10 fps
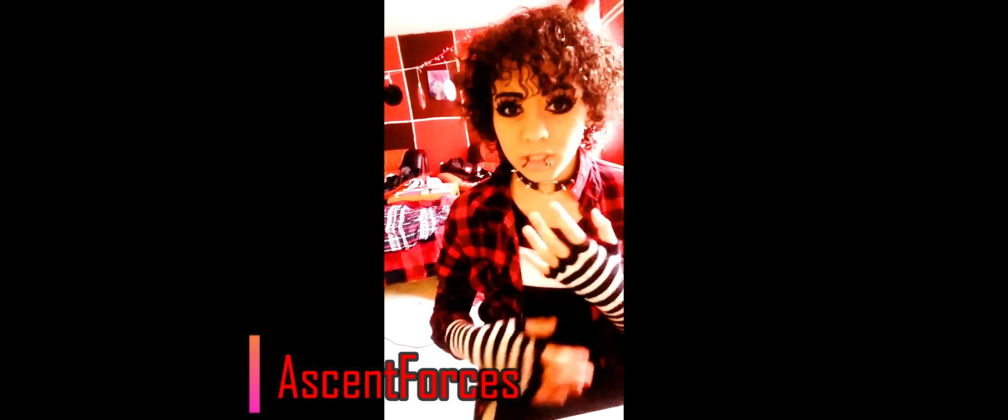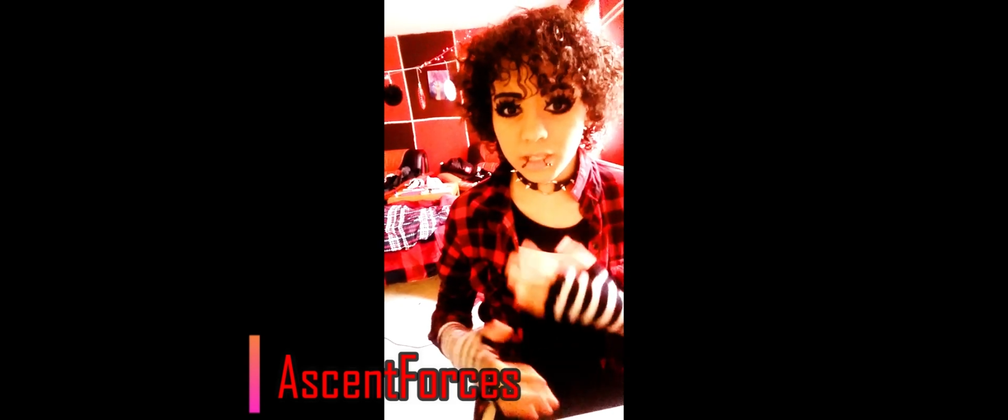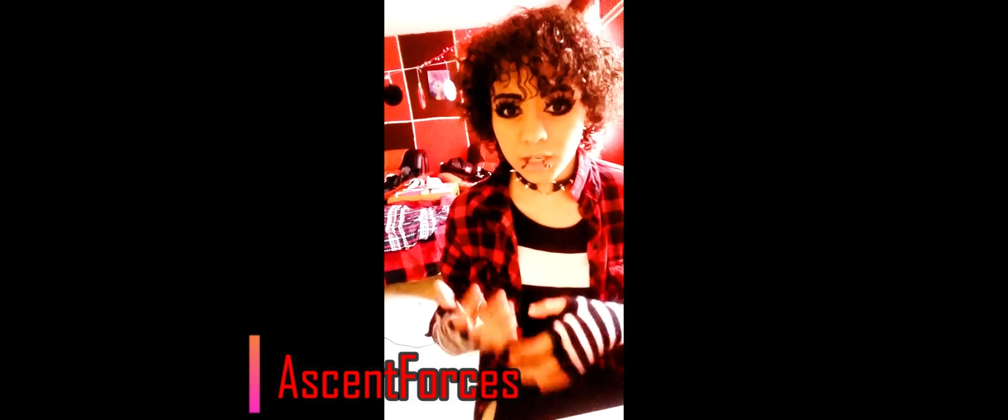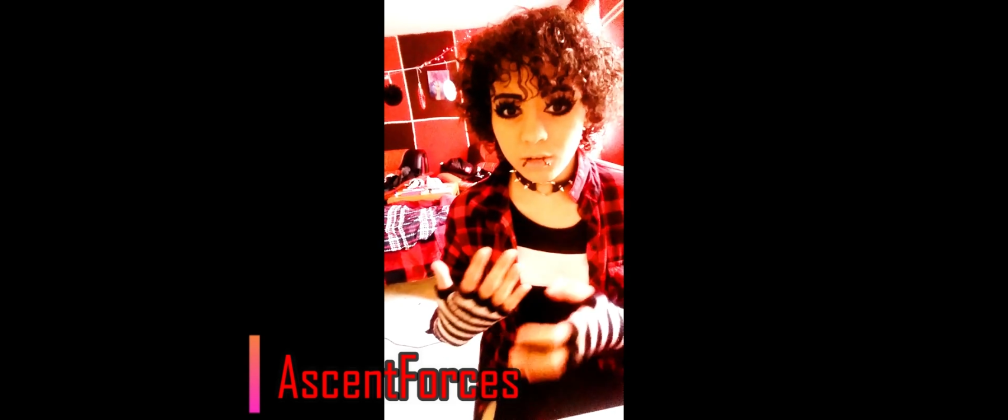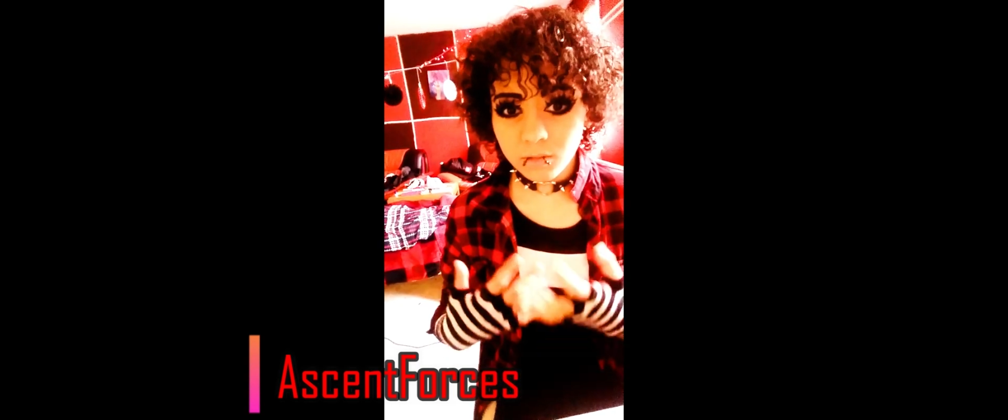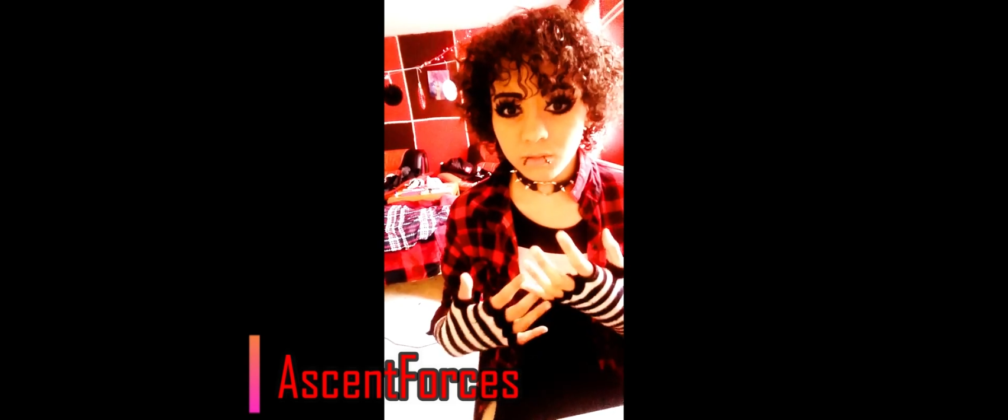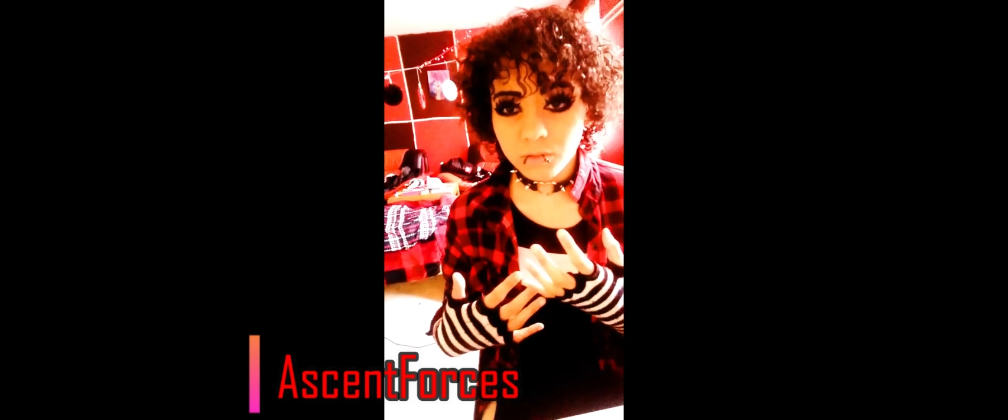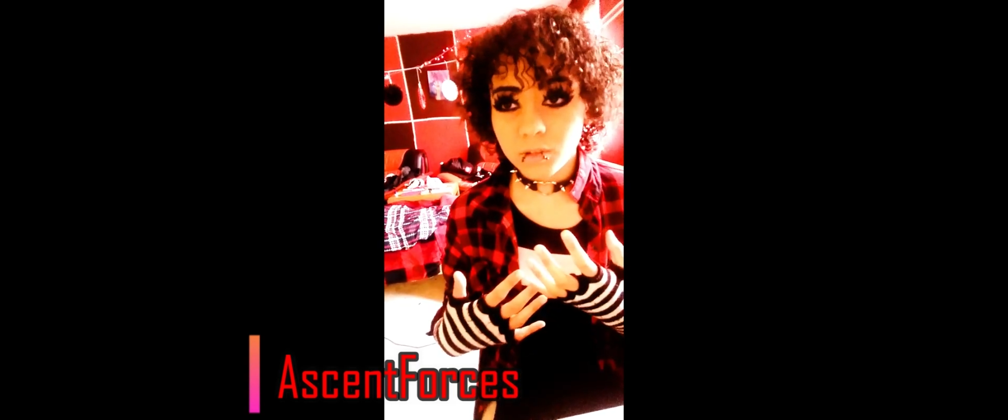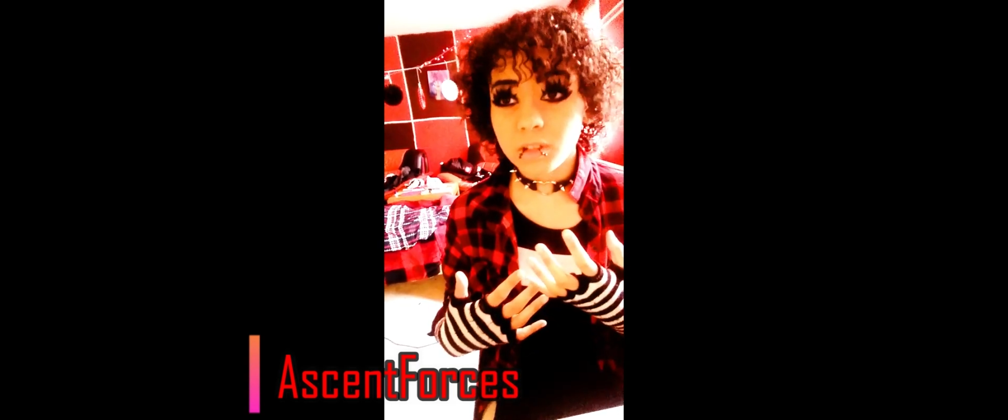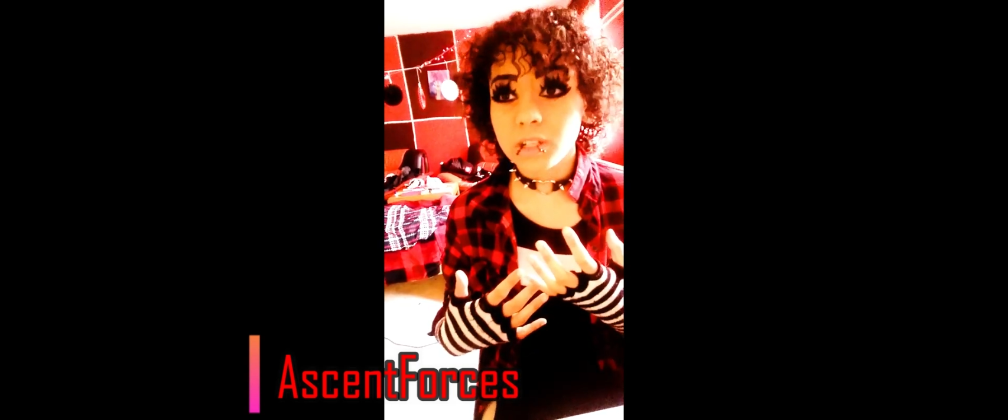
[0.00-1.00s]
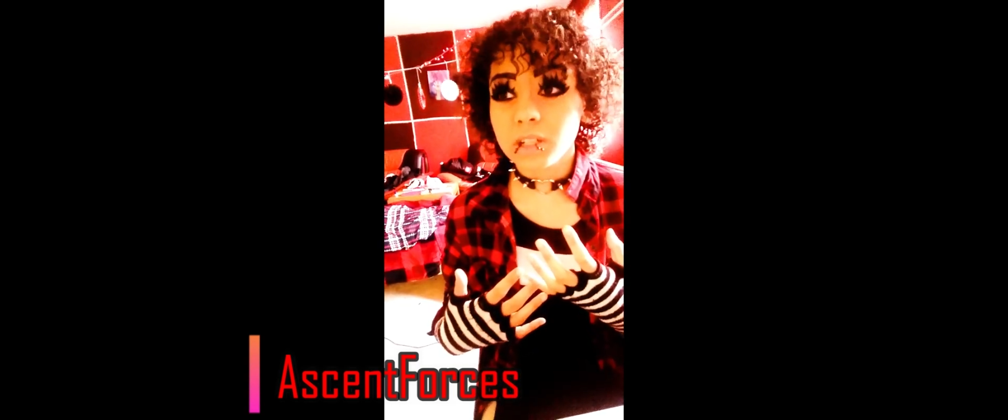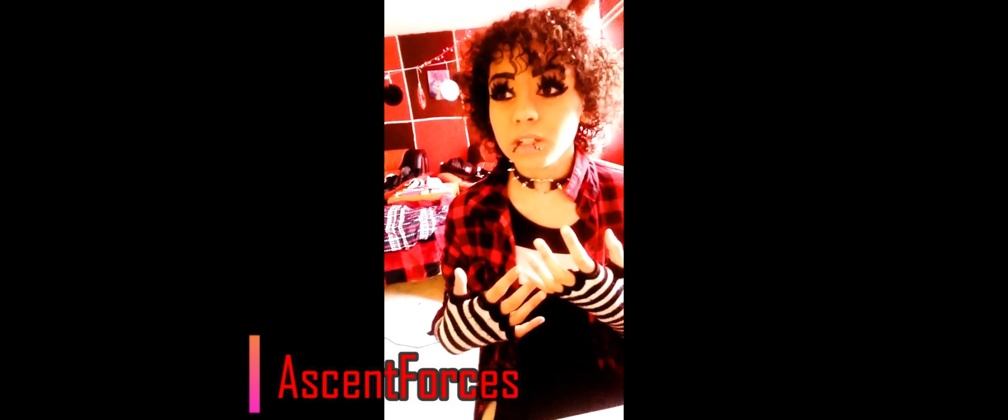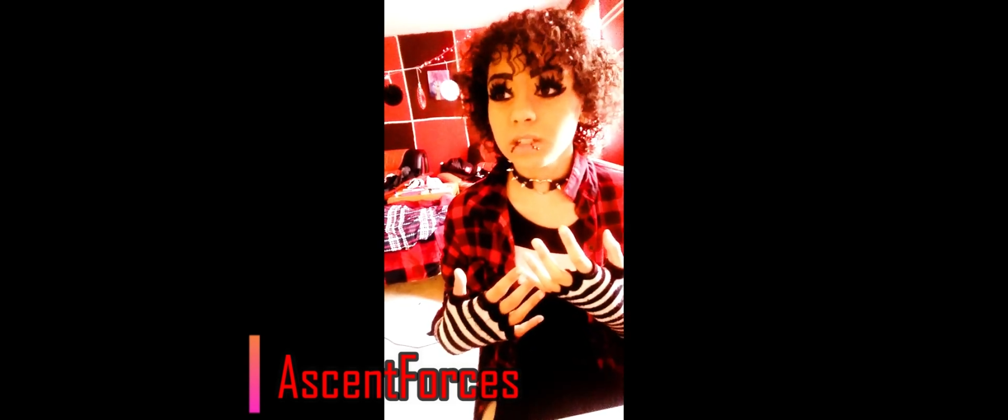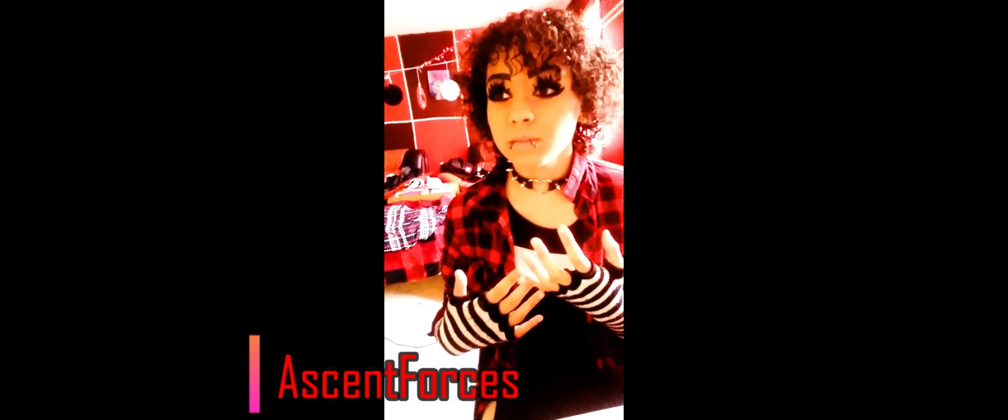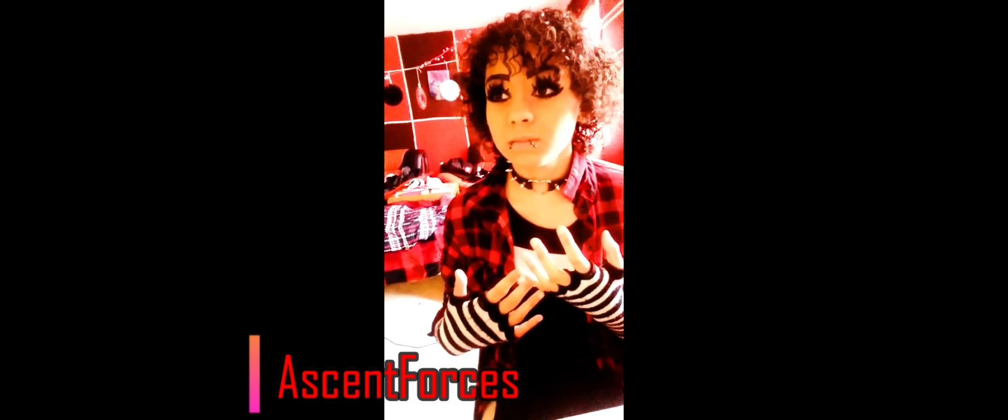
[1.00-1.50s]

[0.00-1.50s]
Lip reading: that out for